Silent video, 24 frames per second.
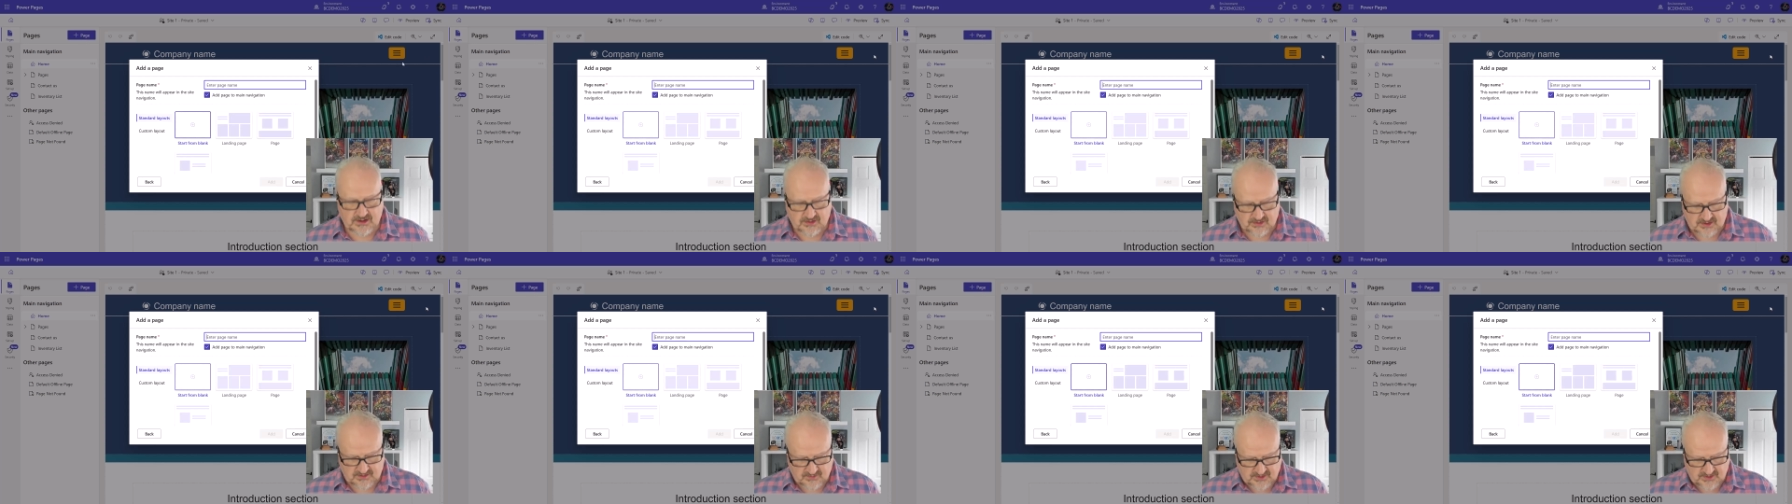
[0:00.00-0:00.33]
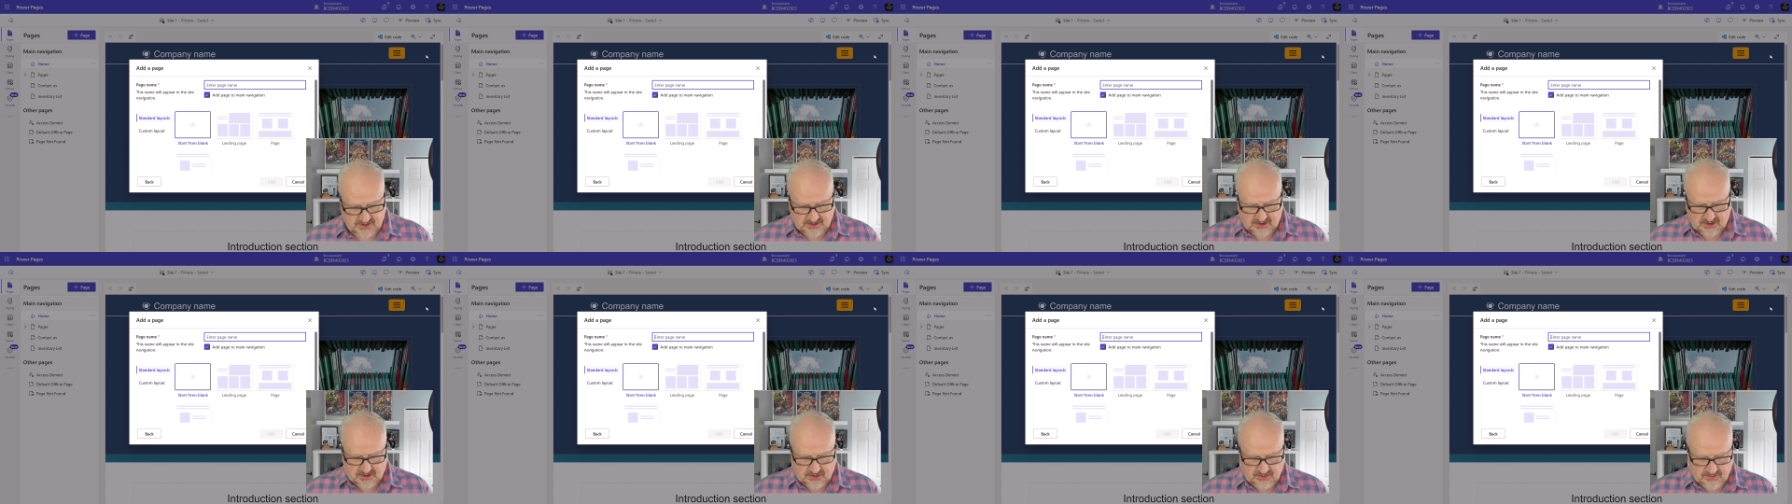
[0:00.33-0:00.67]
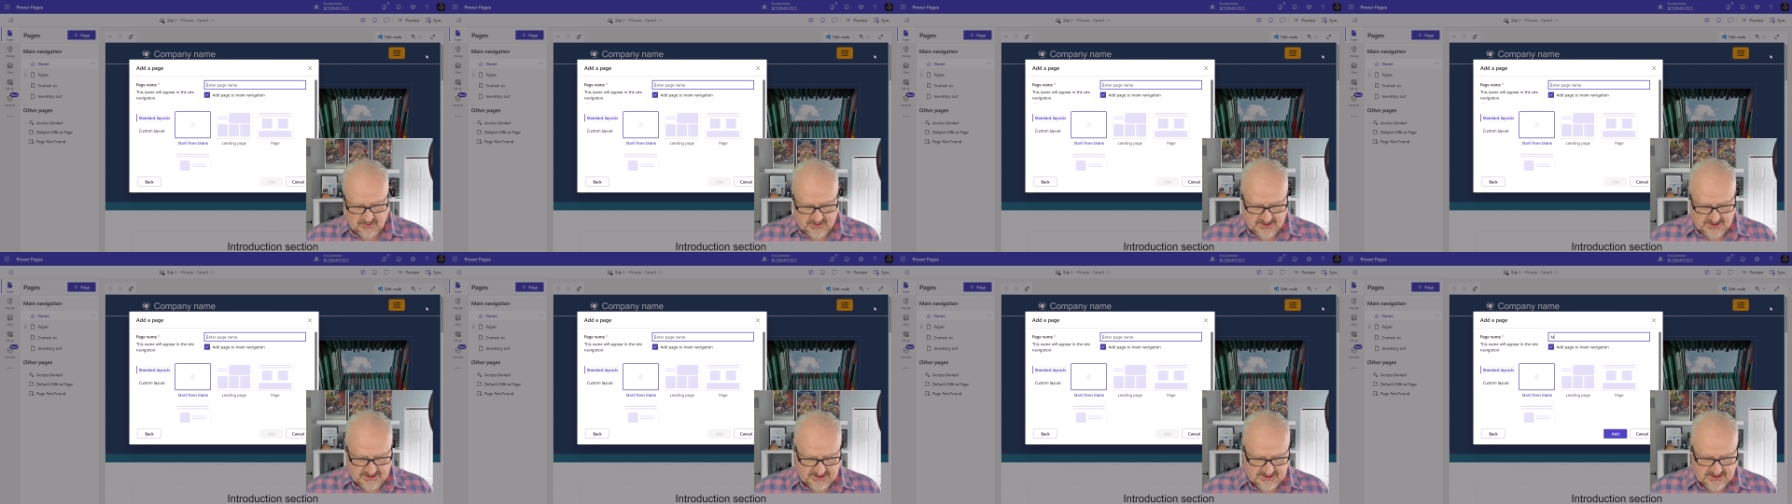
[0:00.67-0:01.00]
I'm going to call
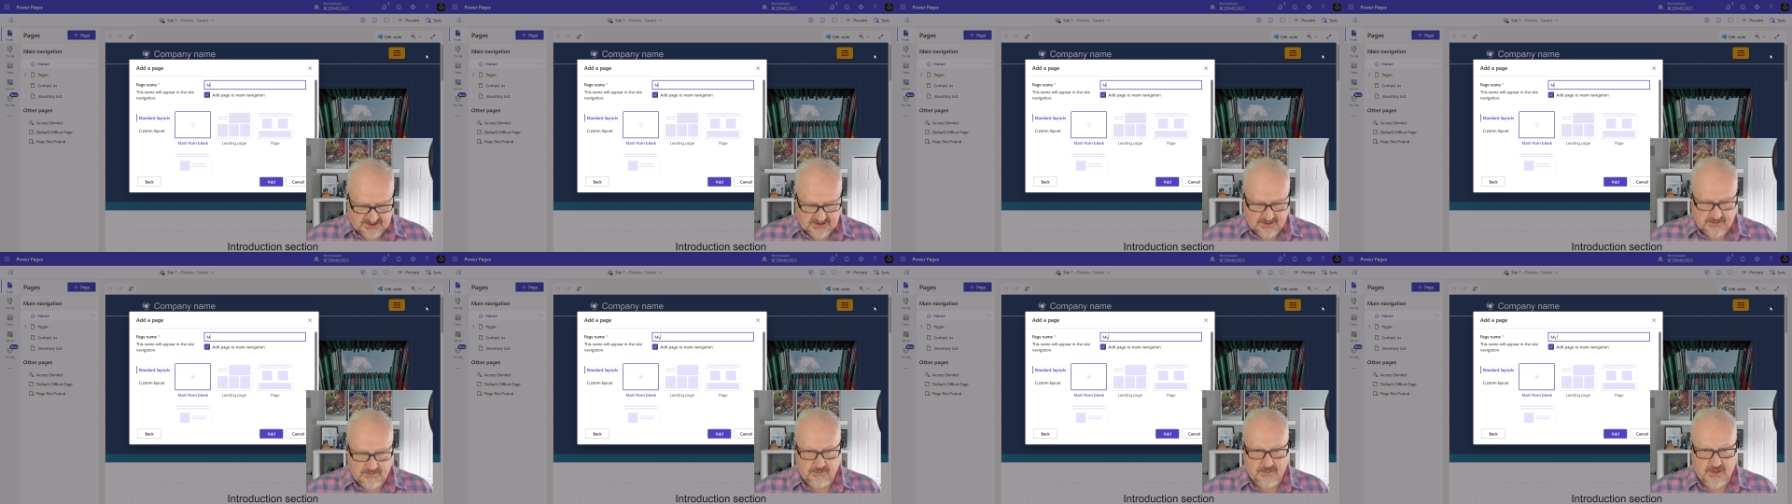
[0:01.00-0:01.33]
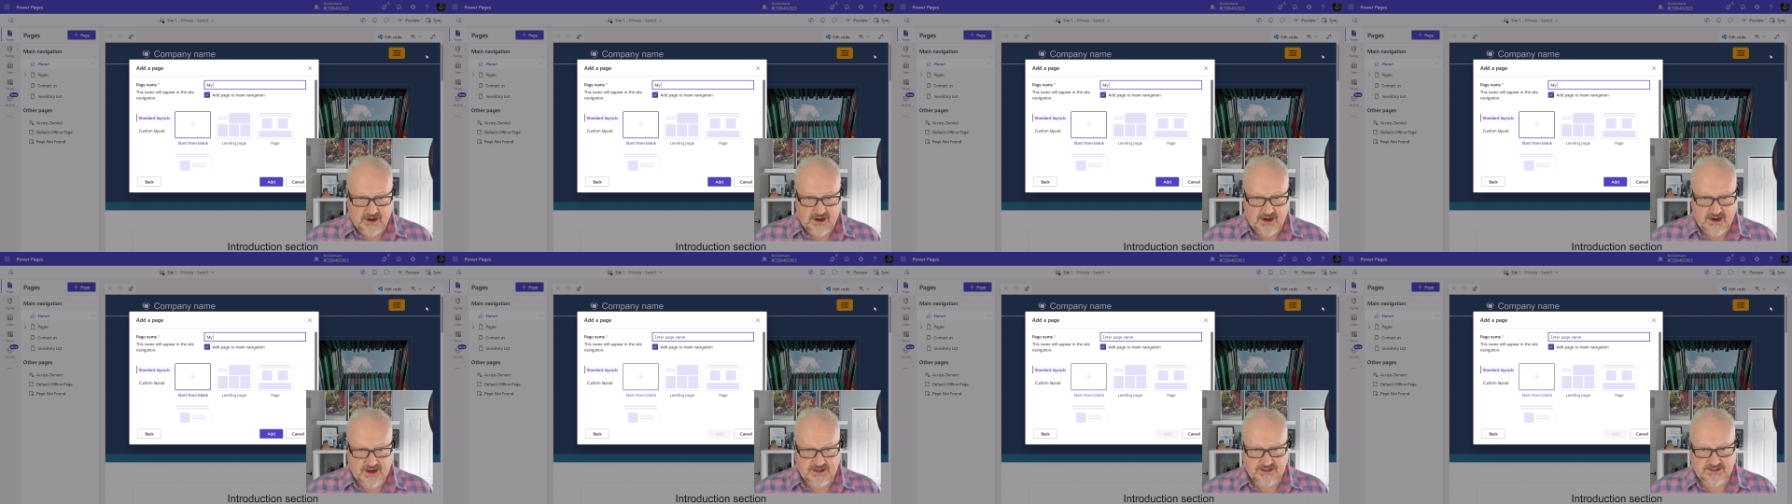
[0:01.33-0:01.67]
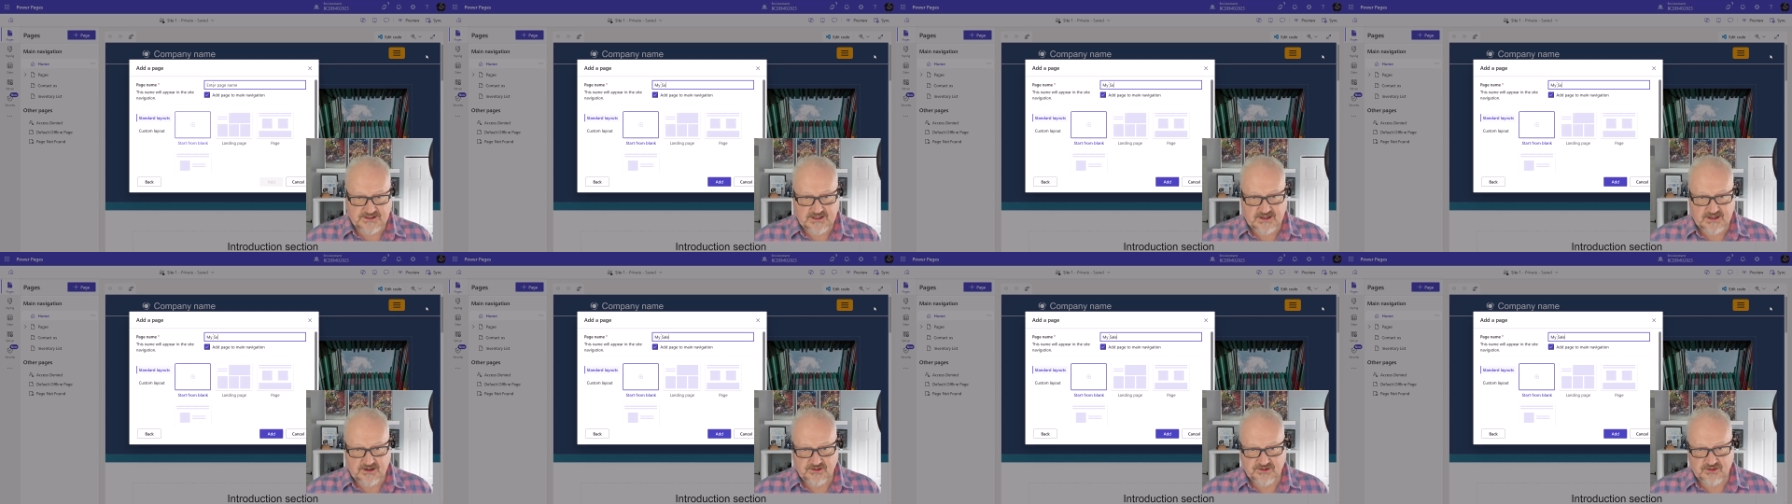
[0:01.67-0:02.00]
this my
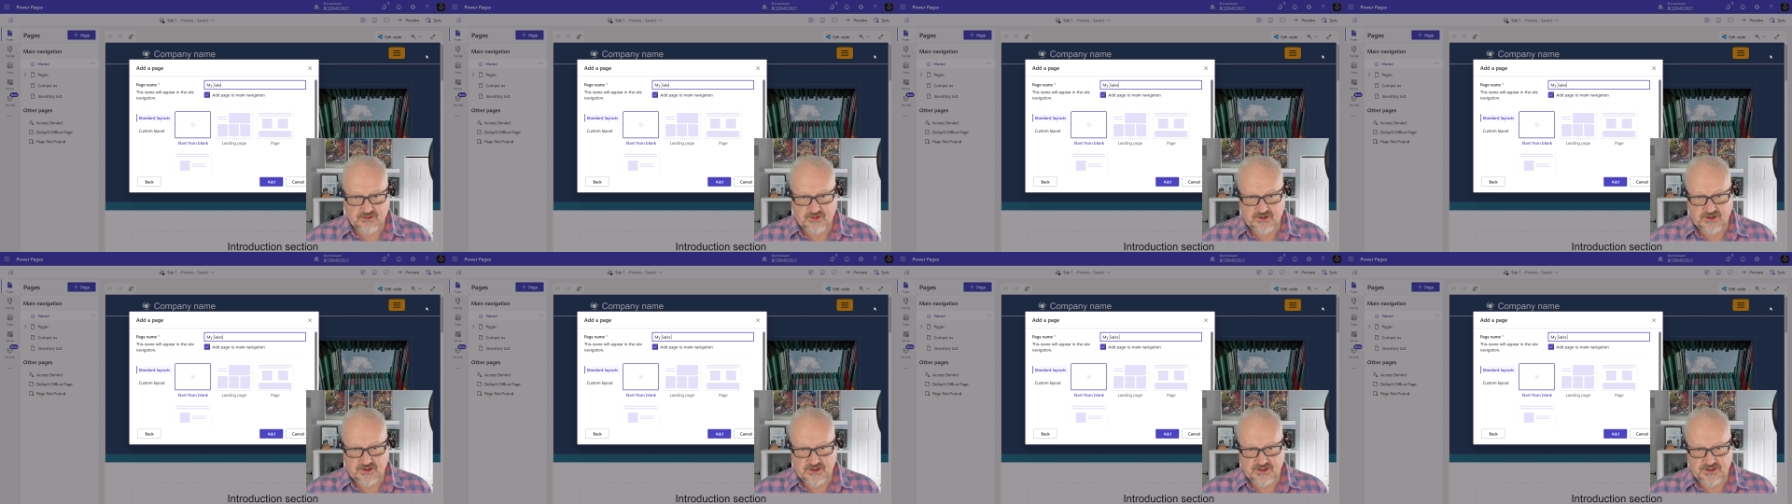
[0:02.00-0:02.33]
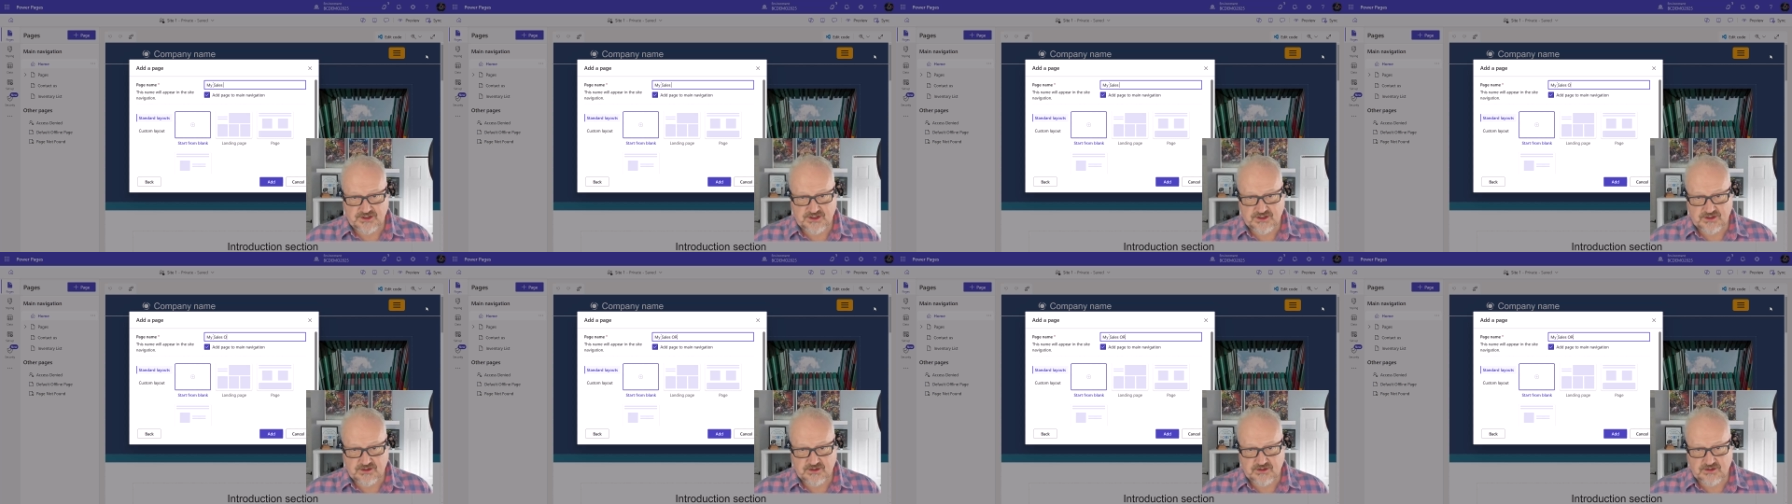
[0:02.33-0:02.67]
sales orders.